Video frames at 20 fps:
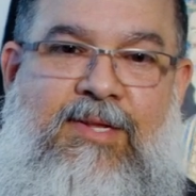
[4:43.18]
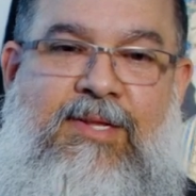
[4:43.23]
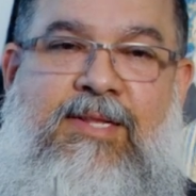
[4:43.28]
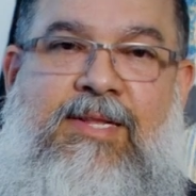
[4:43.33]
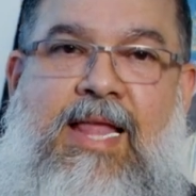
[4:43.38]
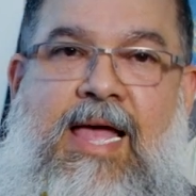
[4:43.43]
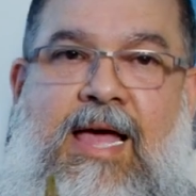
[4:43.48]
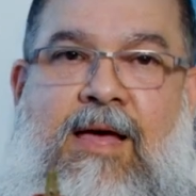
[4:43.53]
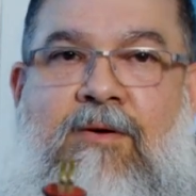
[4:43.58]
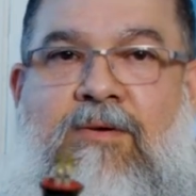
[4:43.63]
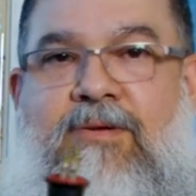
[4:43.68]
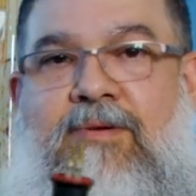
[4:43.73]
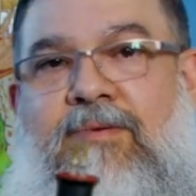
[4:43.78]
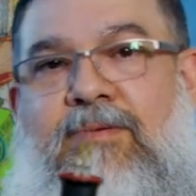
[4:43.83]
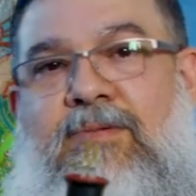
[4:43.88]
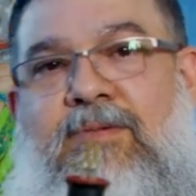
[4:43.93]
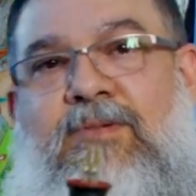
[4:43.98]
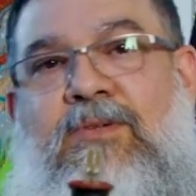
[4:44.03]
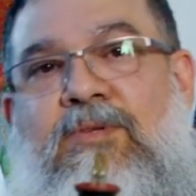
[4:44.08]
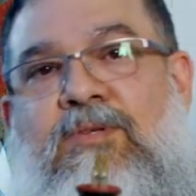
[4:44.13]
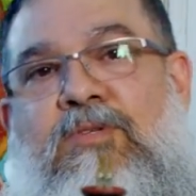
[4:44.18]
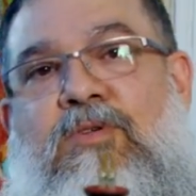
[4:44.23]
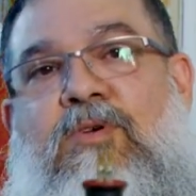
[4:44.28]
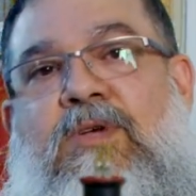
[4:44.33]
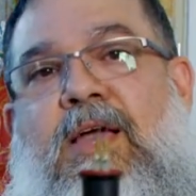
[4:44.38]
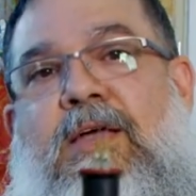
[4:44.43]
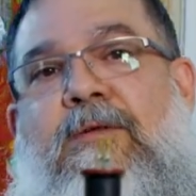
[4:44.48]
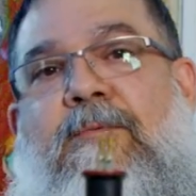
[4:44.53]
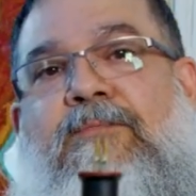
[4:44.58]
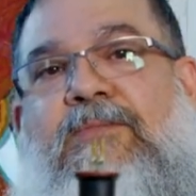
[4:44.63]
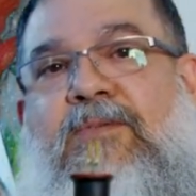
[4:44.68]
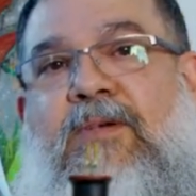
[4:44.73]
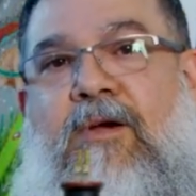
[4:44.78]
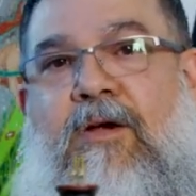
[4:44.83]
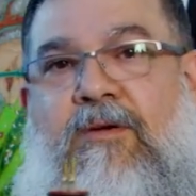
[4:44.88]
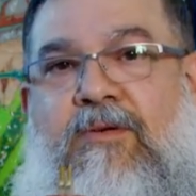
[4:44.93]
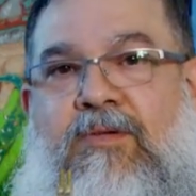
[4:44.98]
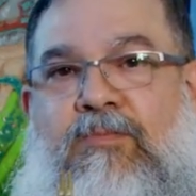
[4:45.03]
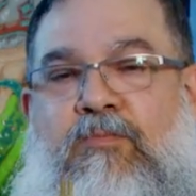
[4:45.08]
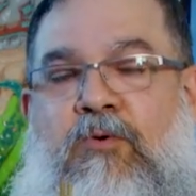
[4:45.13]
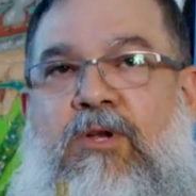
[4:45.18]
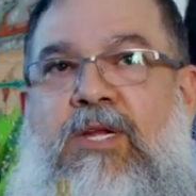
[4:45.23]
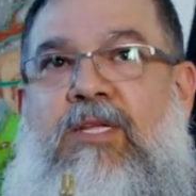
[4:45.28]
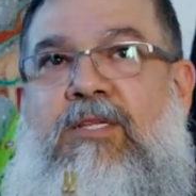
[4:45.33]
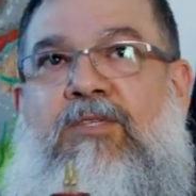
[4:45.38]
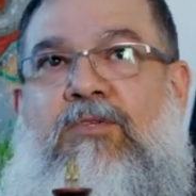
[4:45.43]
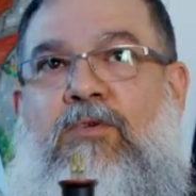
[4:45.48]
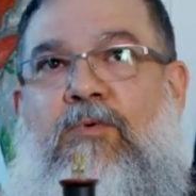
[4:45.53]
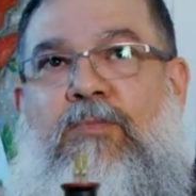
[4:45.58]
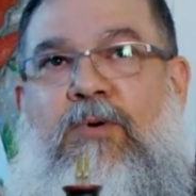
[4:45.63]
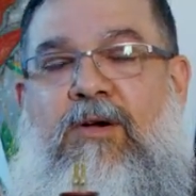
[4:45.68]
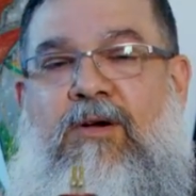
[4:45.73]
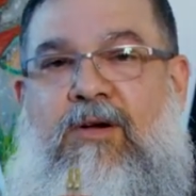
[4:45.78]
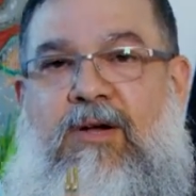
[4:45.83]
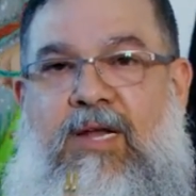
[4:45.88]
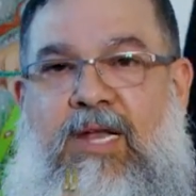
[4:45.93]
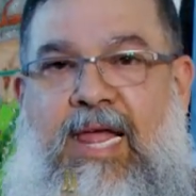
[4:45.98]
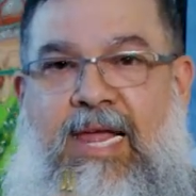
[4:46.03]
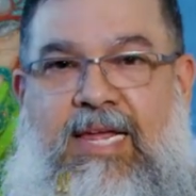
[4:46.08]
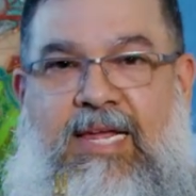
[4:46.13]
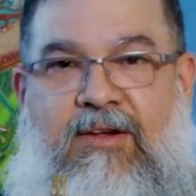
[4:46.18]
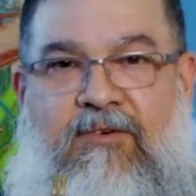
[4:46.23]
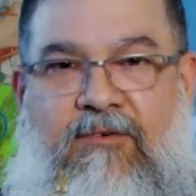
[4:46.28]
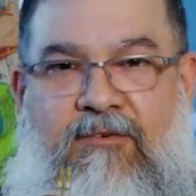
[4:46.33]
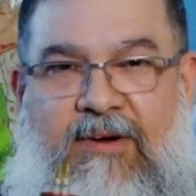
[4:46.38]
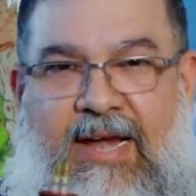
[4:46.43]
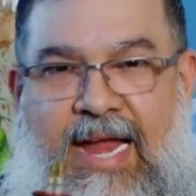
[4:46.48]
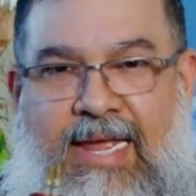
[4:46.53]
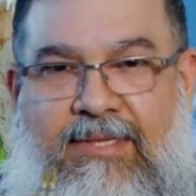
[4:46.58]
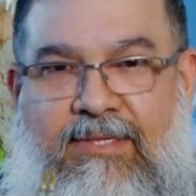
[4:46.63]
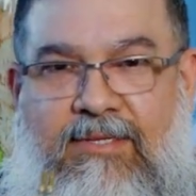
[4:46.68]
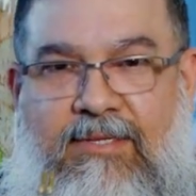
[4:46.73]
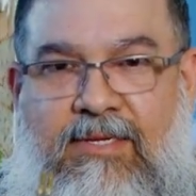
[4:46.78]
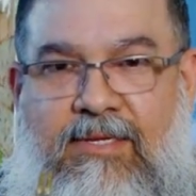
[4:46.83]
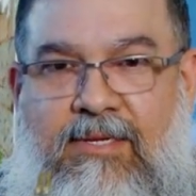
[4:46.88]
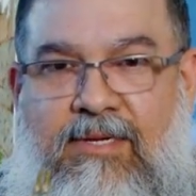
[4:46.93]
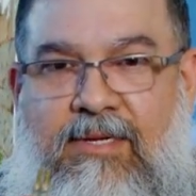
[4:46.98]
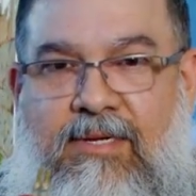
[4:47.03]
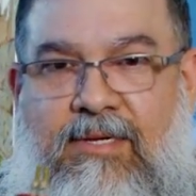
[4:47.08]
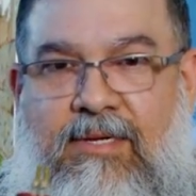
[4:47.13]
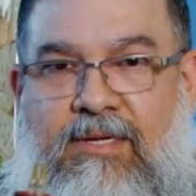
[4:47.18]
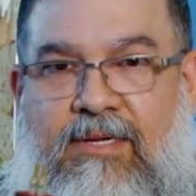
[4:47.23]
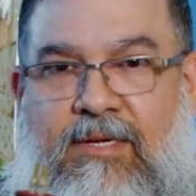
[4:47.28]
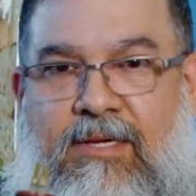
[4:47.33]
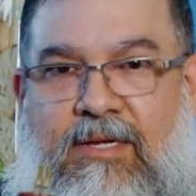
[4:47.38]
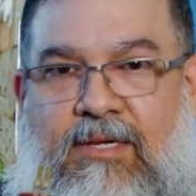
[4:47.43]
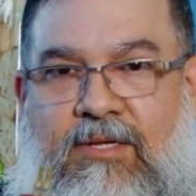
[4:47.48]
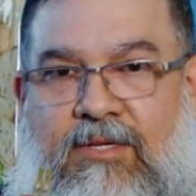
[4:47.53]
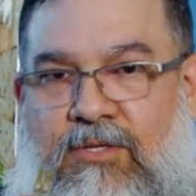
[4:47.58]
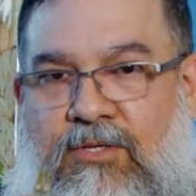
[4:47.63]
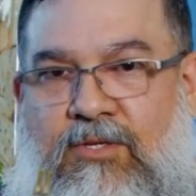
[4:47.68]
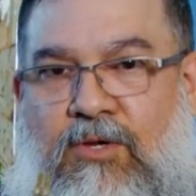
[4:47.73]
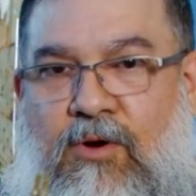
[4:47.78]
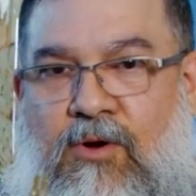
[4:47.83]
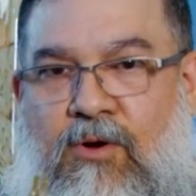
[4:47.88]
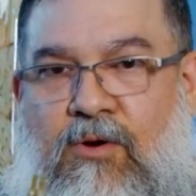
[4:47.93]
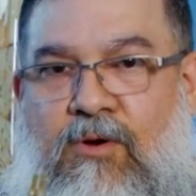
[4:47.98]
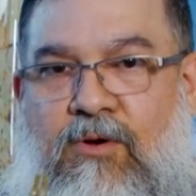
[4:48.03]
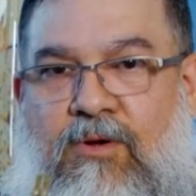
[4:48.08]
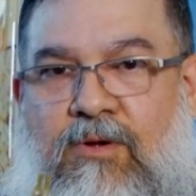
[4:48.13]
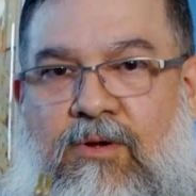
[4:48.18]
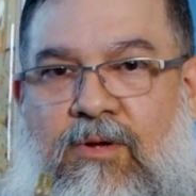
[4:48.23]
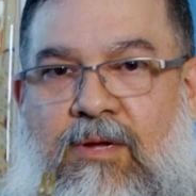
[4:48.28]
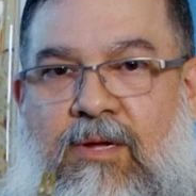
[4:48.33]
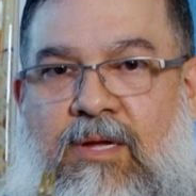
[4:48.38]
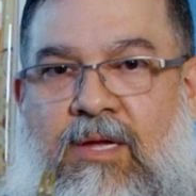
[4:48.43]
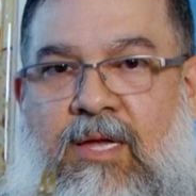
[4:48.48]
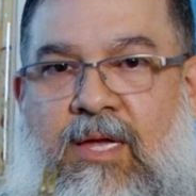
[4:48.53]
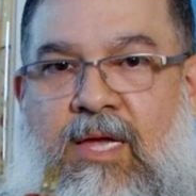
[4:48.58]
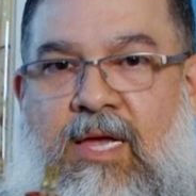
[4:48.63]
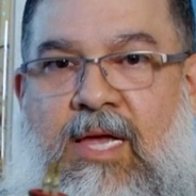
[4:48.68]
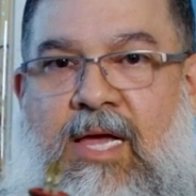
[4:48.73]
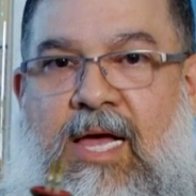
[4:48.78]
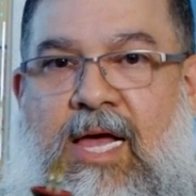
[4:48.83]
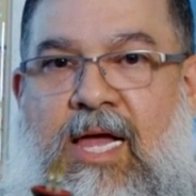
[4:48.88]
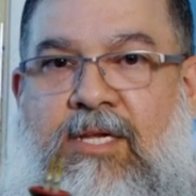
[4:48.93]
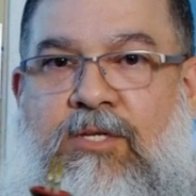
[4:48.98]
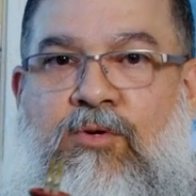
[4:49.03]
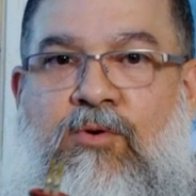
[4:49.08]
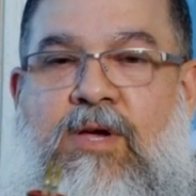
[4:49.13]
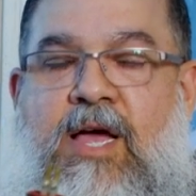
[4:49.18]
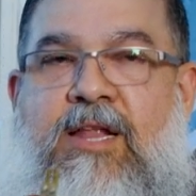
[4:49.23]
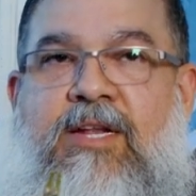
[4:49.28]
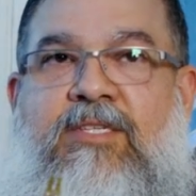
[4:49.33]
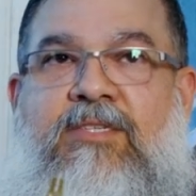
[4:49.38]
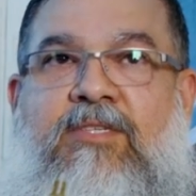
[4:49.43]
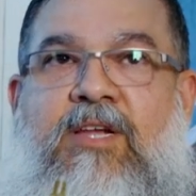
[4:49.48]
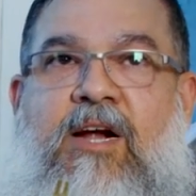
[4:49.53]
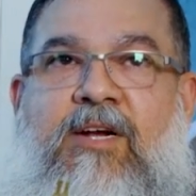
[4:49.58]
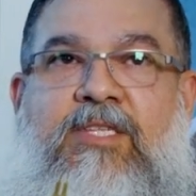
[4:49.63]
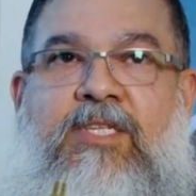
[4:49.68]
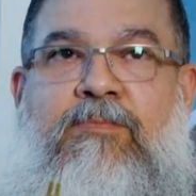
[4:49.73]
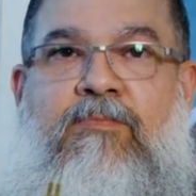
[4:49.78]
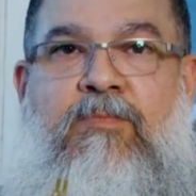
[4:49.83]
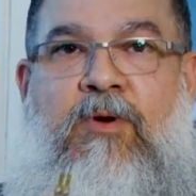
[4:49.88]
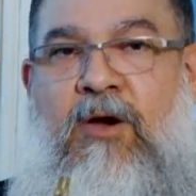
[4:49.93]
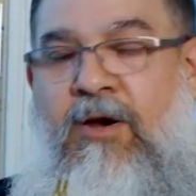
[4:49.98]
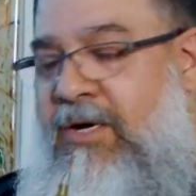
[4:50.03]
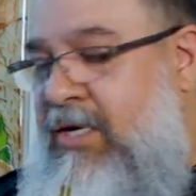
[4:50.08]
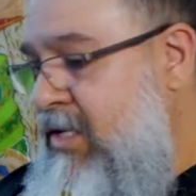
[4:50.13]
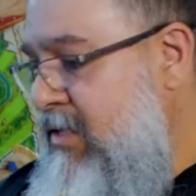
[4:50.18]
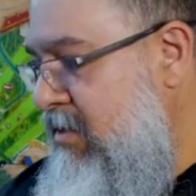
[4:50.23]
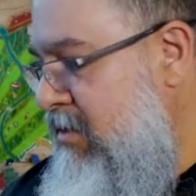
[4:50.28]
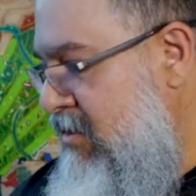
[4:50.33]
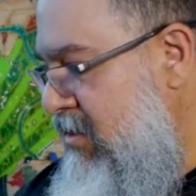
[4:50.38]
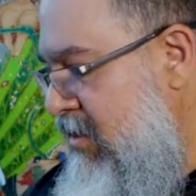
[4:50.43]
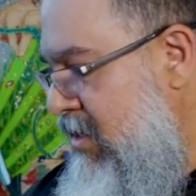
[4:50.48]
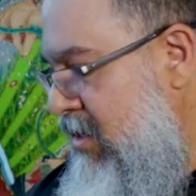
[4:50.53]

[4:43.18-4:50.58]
now you can observe putting super like red. So, and you can start in burning.